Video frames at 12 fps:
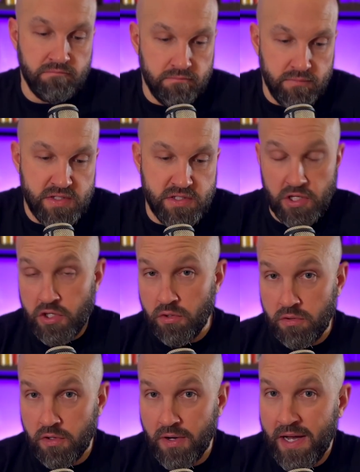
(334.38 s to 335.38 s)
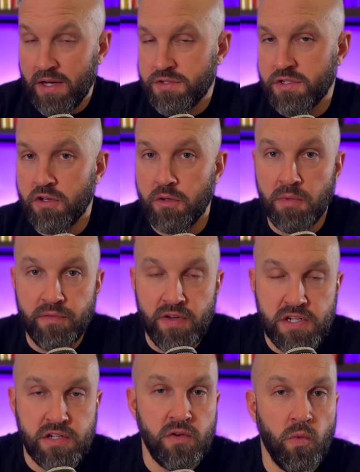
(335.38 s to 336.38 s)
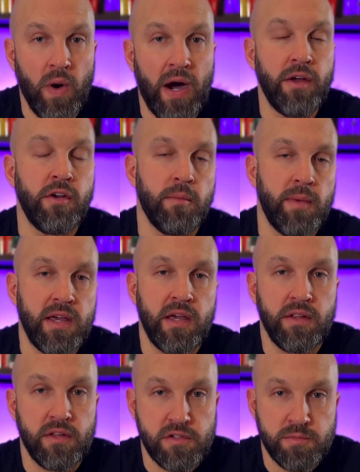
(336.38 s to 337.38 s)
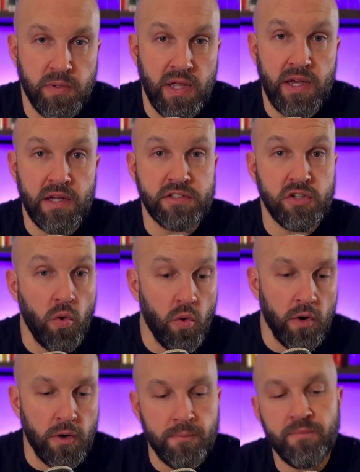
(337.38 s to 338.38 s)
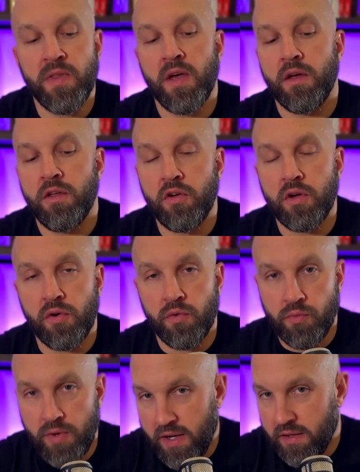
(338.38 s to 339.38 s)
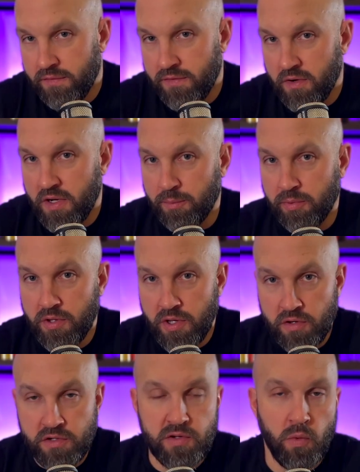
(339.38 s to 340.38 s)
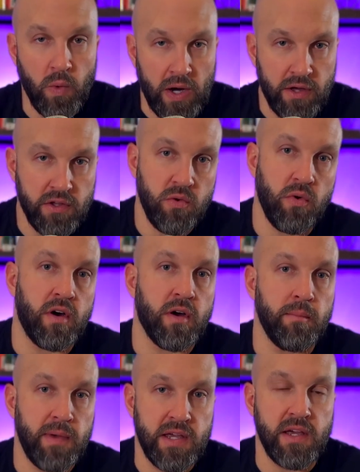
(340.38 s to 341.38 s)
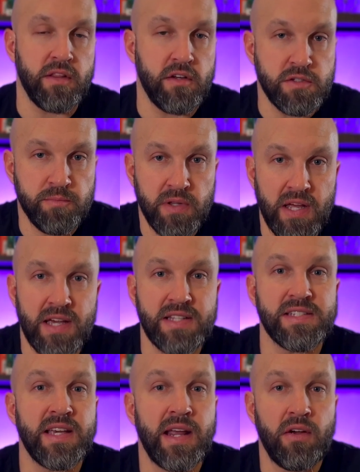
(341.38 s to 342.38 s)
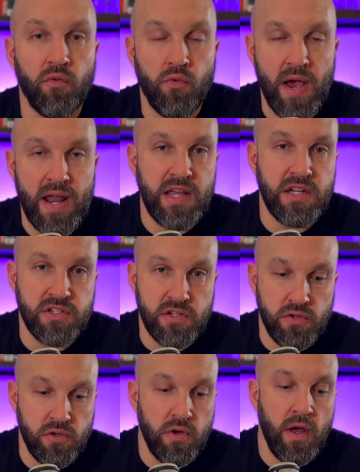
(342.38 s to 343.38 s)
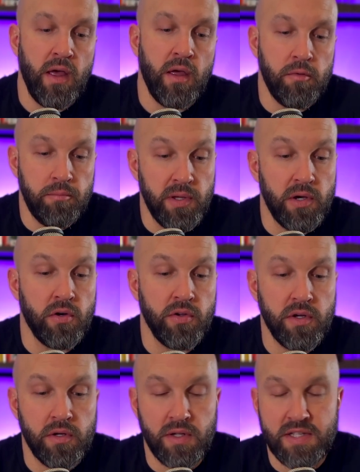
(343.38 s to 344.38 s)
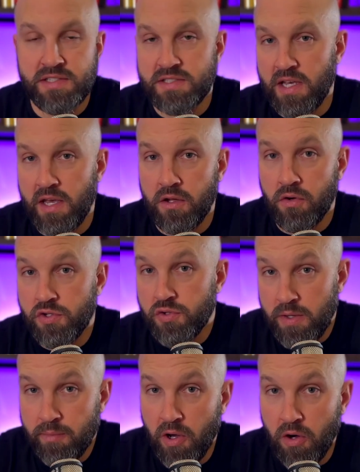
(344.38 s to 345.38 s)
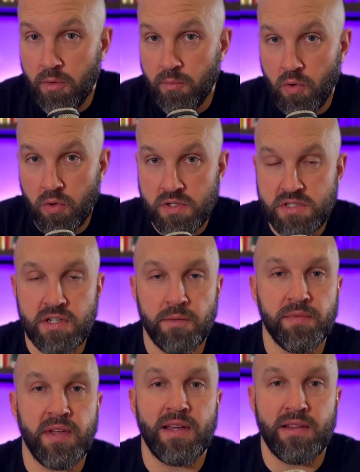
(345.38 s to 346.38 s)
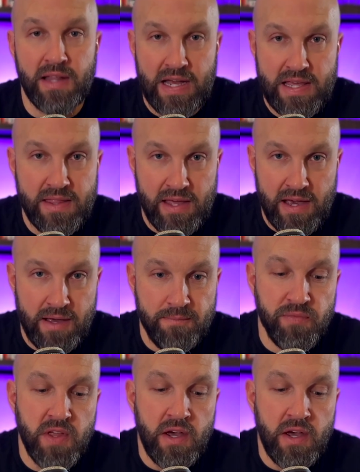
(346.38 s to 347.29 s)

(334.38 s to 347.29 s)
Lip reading: This is a cute little house you can move into while you're making those plans, or you could rent it for a couple years while you are making those plans, getting ready to build, let's say, your dream home or something like that.